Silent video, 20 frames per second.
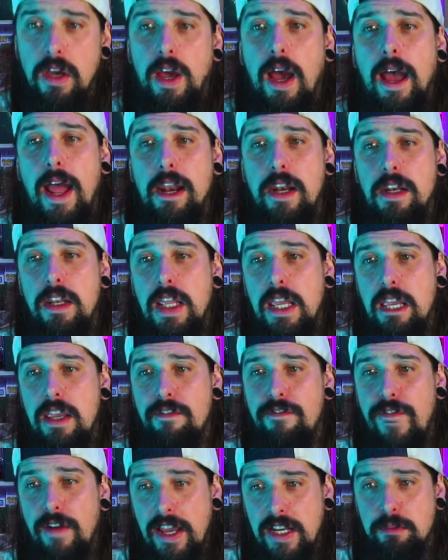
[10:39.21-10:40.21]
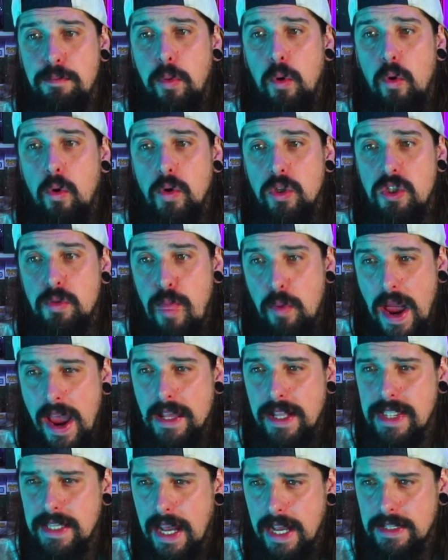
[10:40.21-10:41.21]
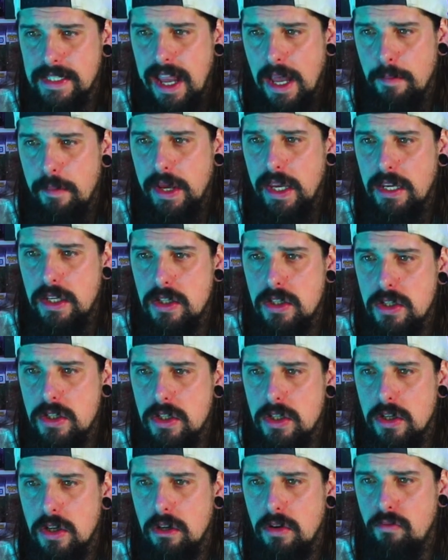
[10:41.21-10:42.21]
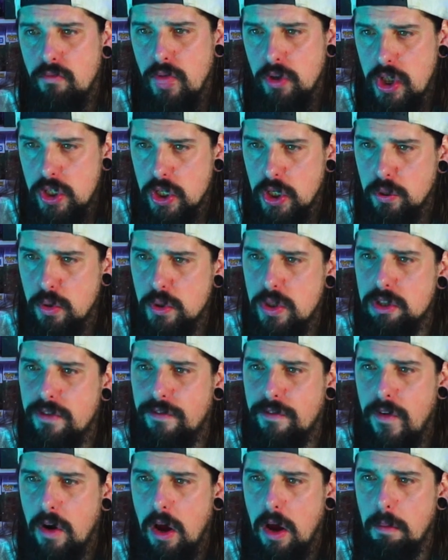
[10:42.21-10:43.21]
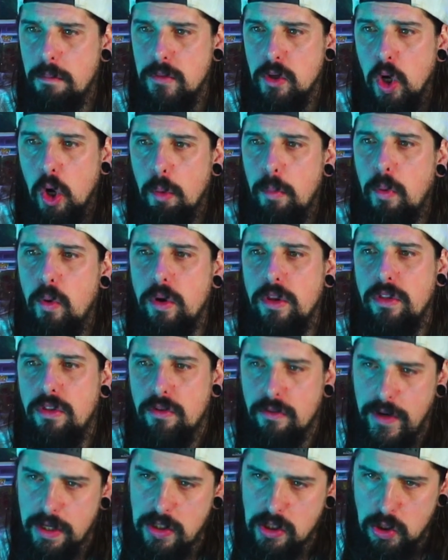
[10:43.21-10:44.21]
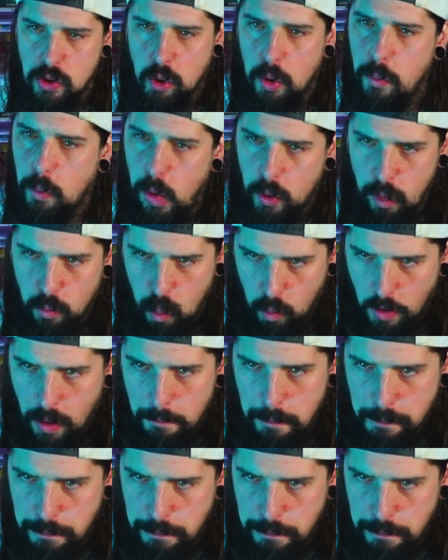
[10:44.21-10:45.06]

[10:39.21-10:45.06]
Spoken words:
And the flesh bore spray attack damage reduced from 0.3 to 0.1.